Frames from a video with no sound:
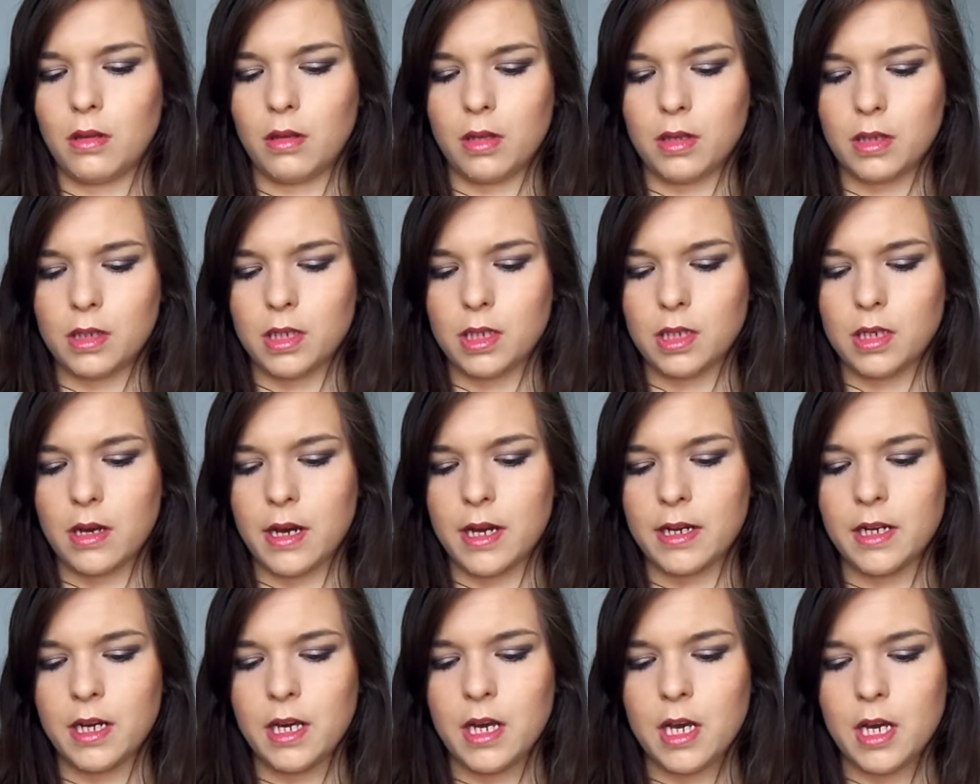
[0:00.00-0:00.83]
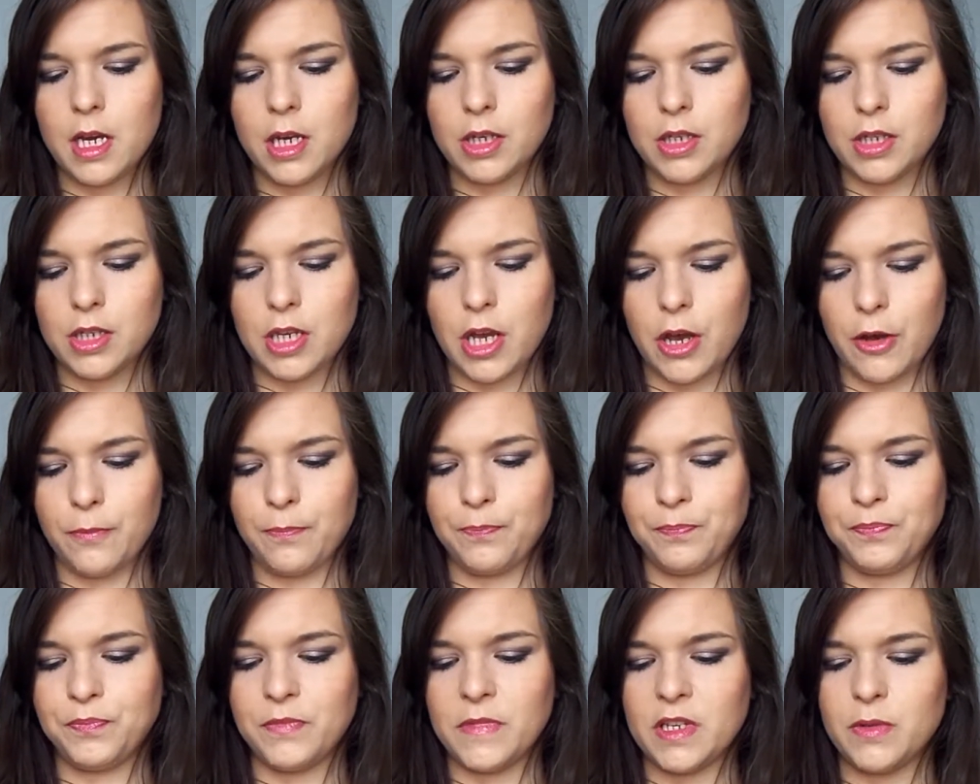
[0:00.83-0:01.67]
inside. So
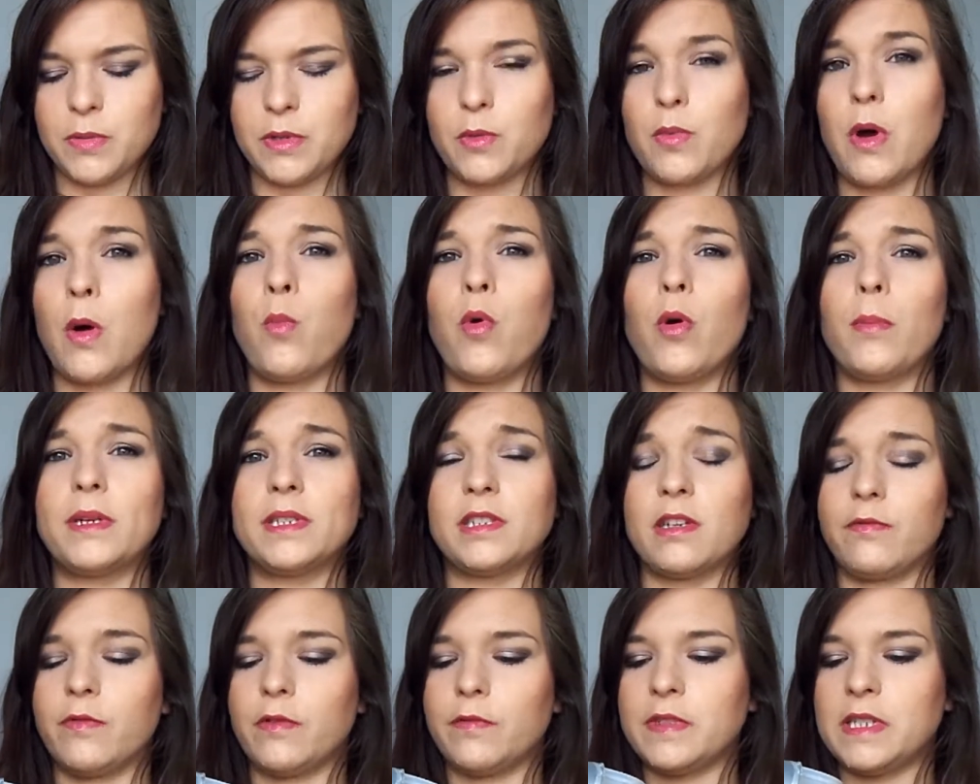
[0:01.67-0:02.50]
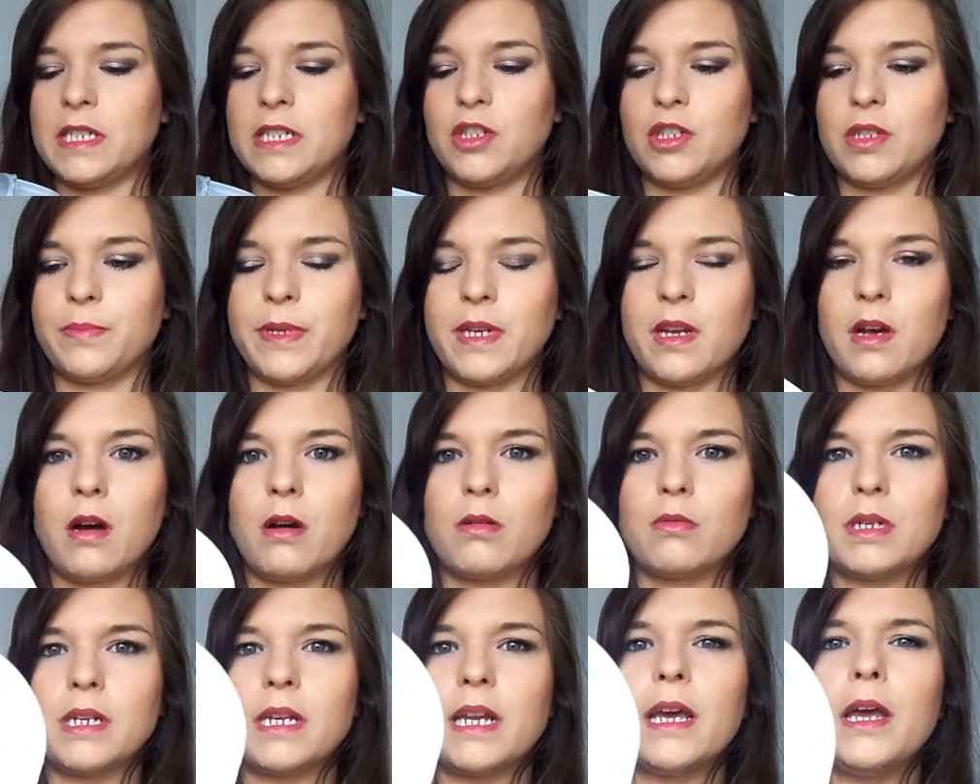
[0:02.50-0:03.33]
this was quite warm because I've obviously just been
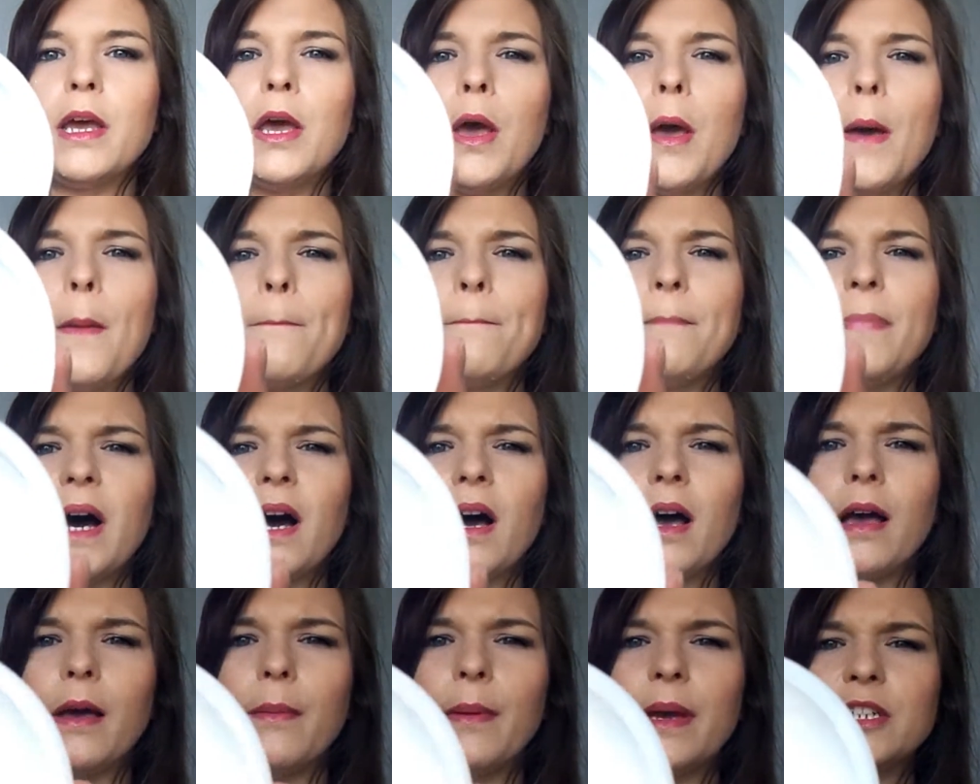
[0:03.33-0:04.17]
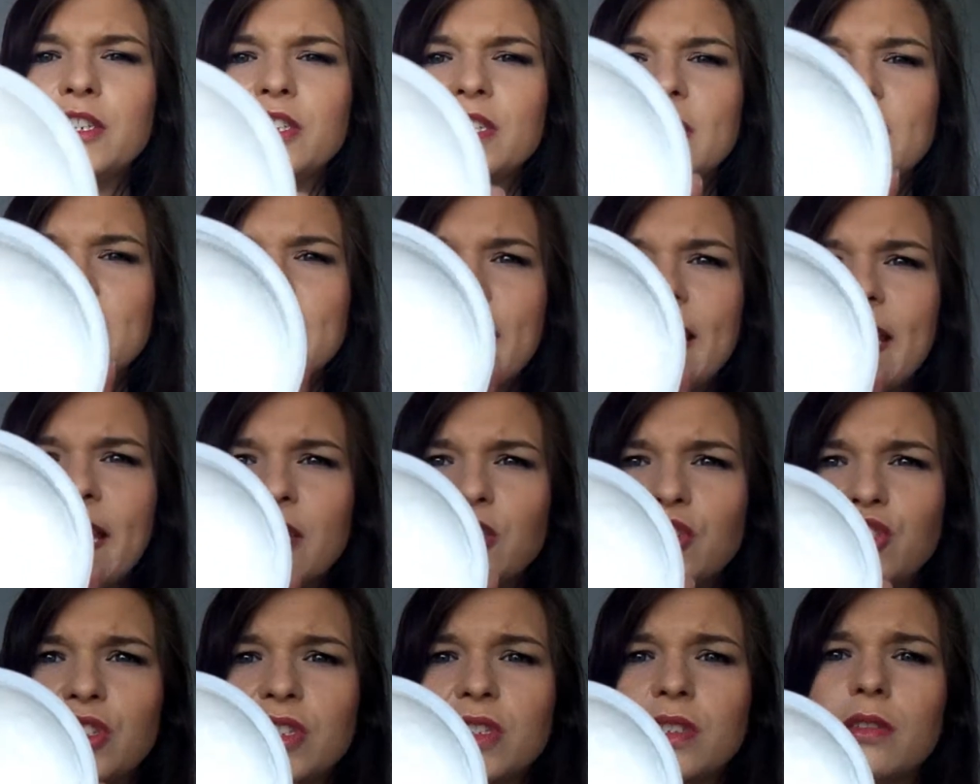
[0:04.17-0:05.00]
holding it. But as you can see,
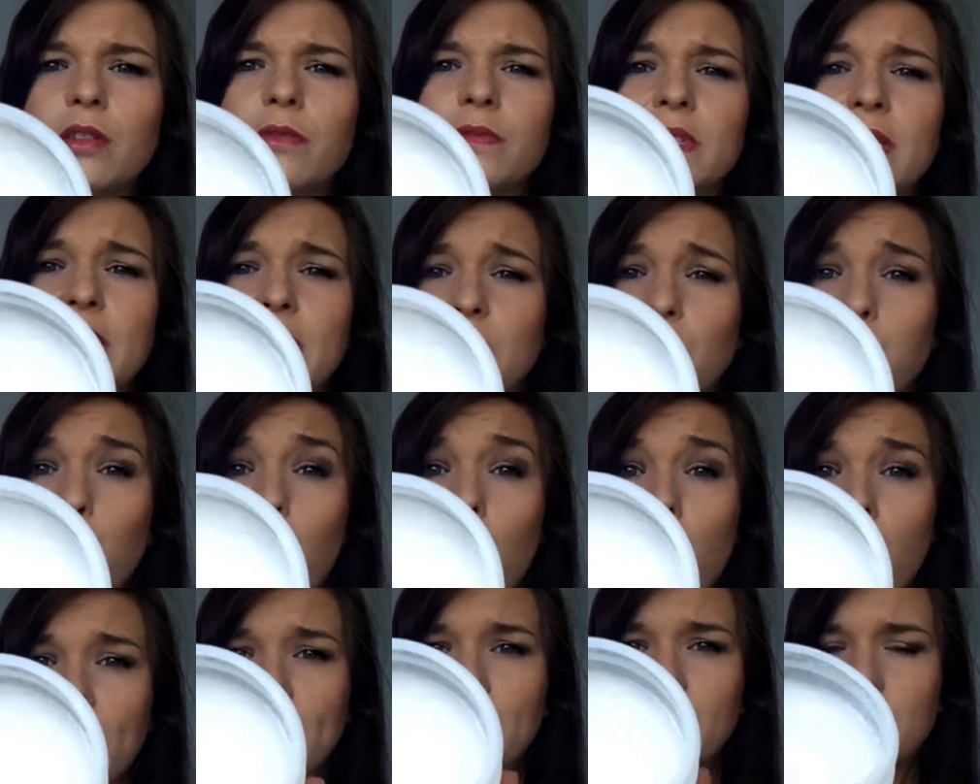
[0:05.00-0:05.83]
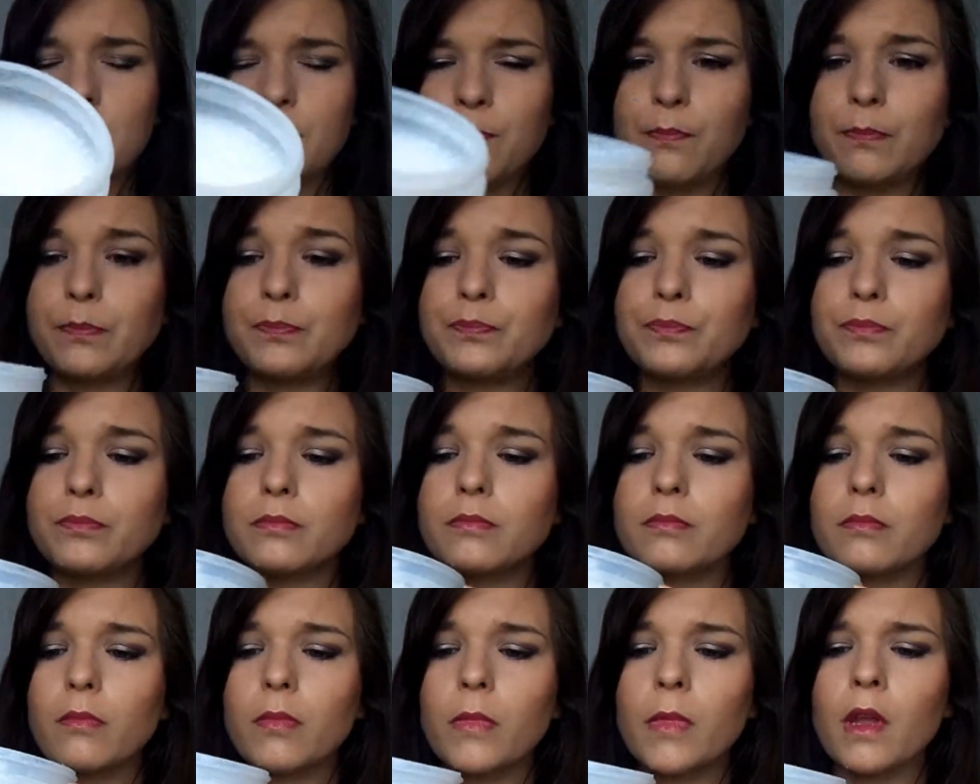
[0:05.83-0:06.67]
it's just, obviously it's white,
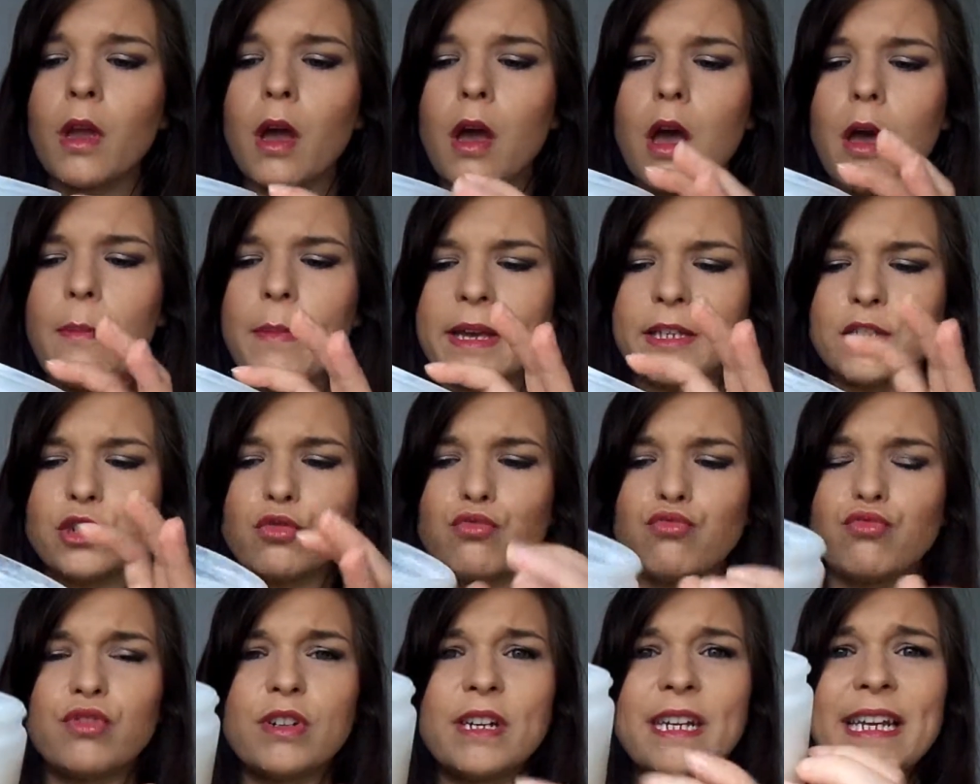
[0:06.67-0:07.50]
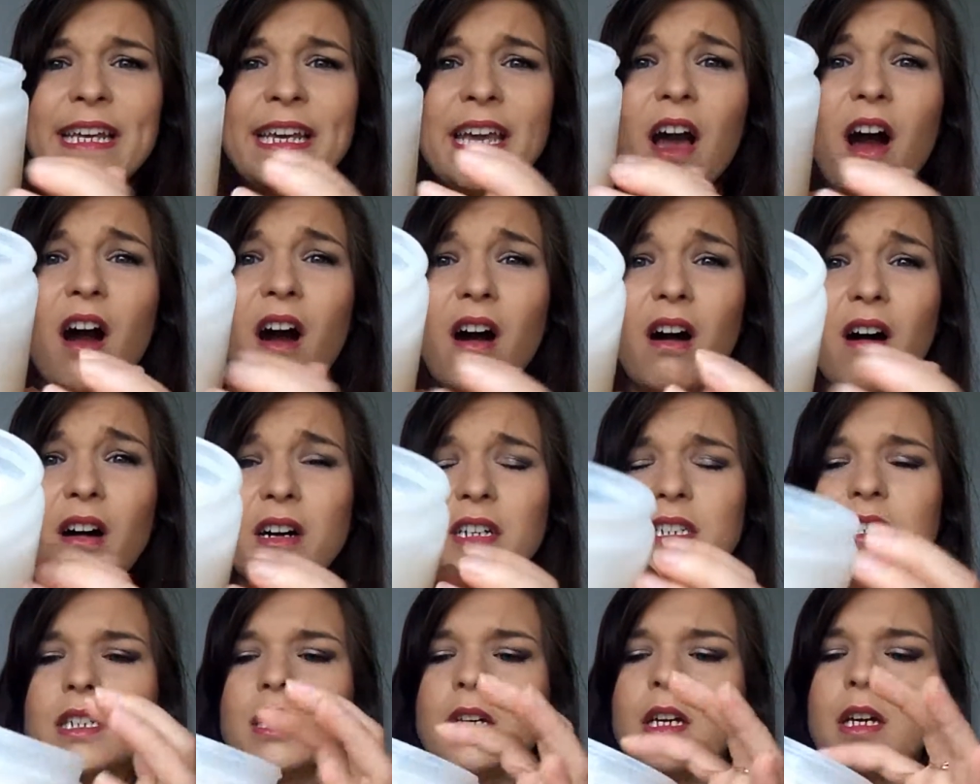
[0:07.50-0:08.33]
it's really hard,